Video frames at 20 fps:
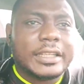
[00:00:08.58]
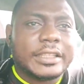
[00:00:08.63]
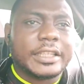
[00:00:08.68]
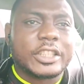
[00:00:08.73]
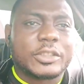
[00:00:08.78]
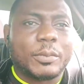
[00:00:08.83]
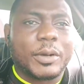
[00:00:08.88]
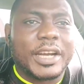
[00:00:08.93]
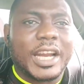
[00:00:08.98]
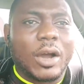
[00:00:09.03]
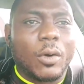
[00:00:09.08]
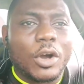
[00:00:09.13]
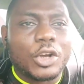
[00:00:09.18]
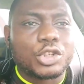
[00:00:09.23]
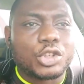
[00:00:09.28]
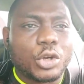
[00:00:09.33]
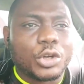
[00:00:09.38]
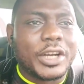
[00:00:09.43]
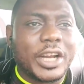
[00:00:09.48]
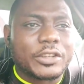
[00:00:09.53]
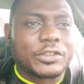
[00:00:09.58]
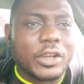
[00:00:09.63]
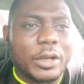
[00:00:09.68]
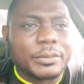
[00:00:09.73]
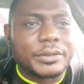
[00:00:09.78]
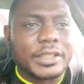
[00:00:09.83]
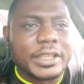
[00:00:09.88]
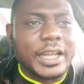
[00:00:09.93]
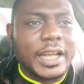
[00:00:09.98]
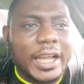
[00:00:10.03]
this money I want show you
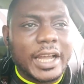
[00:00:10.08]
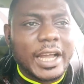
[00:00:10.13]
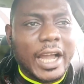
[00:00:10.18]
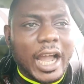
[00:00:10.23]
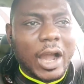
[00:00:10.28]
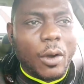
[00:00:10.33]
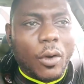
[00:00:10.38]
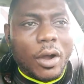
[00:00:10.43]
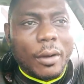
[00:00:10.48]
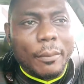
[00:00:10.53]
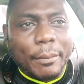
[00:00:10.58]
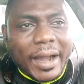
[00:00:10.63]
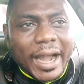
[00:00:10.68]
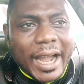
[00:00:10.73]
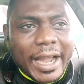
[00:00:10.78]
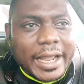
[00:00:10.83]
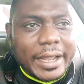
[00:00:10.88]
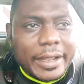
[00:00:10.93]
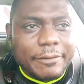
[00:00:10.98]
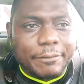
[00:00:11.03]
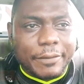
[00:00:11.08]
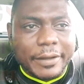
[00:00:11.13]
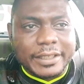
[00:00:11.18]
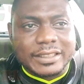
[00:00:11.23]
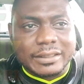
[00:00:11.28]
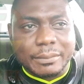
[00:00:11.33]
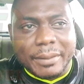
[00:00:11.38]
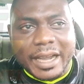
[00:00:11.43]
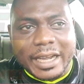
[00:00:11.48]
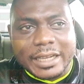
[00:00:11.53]
something, eh? I want buy
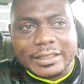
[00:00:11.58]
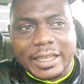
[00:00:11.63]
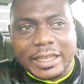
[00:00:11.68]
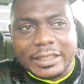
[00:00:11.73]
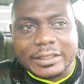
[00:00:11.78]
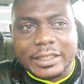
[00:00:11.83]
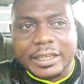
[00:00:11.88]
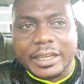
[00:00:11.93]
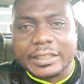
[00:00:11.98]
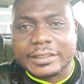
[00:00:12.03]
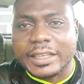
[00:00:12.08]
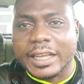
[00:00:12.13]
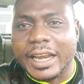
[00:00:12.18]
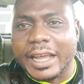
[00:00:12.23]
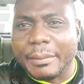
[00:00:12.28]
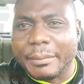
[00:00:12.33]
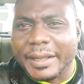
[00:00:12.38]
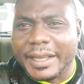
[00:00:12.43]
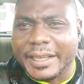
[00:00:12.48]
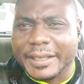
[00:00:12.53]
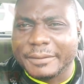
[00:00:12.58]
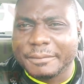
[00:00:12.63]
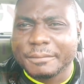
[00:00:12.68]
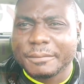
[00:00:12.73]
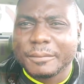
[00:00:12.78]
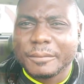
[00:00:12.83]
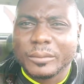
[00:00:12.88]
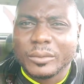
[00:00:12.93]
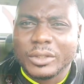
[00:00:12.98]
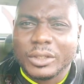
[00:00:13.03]
face masks as they sell them, eh?
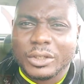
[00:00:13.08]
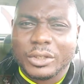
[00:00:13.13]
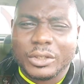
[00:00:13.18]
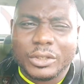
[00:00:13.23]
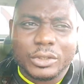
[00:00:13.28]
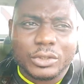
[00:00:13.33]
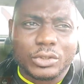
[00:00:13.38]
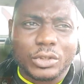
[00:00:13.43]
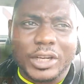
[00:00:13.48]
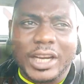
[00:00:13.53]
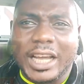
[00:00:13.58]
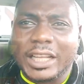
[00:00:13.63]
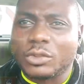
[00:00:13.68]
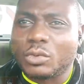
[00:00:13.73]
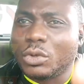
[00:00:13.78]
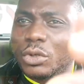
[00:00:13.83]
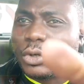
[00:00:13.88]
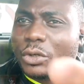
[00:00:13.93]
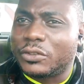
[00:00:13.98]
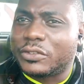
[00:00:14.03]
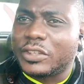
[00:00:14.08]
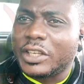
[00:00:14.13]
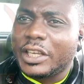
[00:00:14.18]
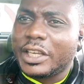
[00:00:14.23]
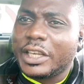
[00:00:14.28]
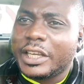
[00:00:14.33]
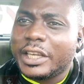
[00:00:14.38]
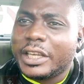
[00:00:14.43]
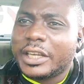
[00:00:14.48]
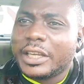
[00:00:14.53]
So that we go
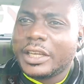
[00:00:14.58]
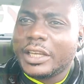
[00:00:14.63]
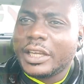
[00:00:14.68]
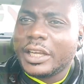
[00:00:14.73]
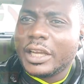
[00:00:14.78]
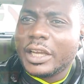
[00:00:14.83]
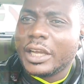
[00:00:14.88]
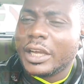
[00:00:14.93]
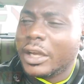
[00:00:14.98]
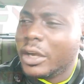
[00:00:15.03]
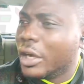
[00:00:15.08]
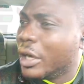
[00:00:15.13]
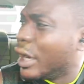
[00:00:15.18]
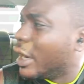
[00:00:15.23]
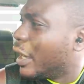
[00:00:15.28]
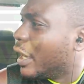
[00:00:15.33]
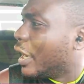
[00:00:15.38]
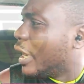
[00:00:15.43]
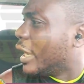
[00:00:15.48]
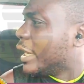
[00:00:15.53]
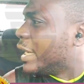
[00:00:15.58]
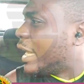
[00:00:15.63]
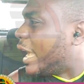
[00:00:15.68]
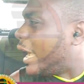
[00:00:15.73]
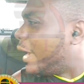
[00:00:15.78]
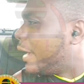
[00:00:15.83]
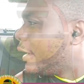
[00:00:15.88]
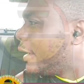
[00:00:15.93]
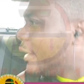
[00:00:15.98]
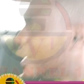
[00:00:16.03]
see.
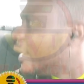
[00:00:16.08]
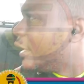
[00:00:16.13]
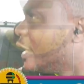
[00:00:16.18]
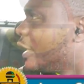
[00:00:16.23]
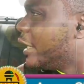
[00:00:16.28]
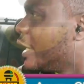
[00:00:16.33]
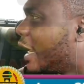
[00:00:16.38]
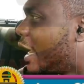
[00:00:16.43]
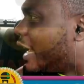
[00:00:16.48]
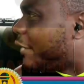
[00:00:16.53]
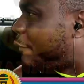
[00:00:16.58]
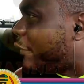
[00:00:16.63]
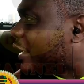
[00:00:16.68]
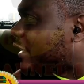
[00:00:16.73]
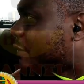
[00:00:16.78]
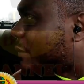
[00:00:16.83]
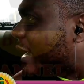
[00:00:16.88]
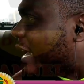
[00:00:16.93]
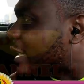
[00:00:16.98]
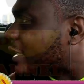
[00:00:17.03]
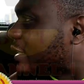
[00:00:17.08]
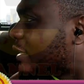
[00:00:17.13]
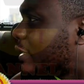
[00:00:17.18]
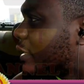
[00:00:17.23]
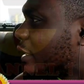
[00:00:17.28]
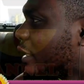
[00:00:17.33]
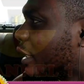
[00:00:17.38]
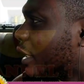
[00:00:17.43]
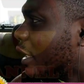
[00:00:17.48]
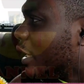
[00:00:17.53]
Nah, in the face mask.
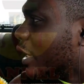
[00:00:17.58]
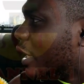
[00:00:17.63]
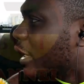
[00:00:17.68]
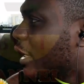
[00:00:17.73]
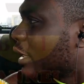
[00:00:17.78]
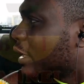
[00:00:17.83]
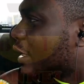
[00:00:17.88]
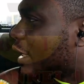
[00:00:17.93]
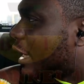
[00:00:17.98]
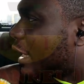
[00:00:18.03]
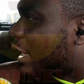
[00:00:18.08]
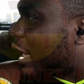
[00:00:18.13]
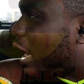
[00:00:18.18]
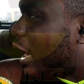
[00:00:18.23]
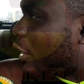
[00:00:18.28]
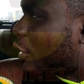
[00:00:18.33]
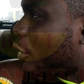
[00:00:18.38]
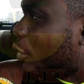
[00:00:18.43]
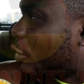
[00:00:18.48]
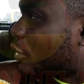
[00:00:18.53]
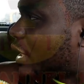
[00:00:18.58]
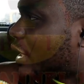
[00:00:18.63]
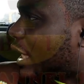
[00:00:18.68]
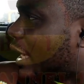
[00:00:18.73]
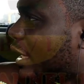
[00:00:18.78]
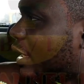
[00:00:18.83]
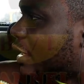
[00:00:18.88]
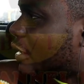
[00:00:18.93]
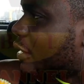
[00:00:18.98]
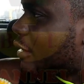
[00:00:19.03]
Neck our clothes,
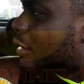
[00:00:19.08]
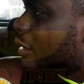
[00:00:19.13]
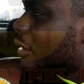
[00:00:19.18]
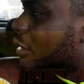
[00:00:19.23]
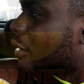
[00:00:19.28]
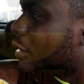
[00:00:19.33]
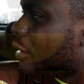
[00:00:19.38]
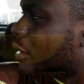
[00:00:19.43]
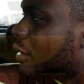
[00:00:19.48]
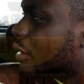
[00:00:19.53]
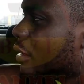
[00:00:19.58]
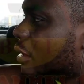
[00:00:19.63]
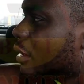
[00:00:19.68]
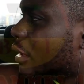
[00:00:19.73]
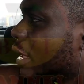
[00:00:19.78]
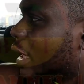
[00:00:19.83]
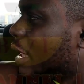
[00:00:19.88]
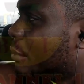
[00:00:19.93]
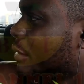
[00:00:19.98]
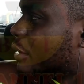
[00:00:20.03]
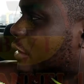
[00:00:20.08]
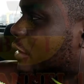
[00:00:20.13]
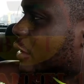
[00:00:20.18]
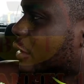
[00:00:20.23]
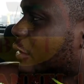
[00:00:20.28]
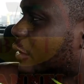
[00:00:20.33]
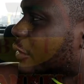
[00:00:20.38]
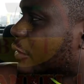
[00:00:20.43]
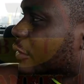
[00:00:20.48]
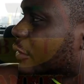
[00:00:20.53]
eh? Let me
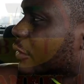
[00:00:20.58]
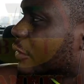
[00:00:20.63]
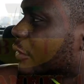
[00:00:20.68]
see.